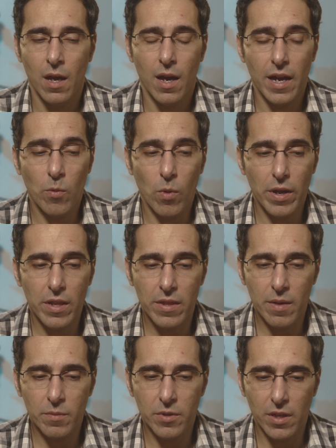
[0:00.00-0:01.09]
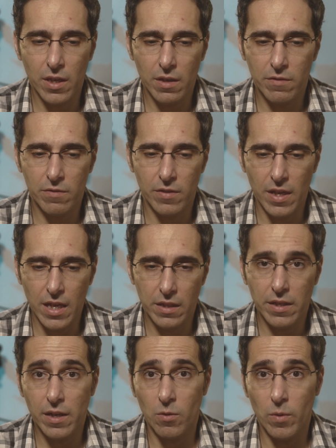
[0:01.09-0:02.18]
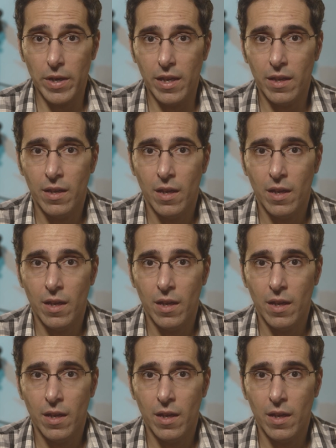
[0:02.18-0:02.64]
I wanted them to give a takeaway.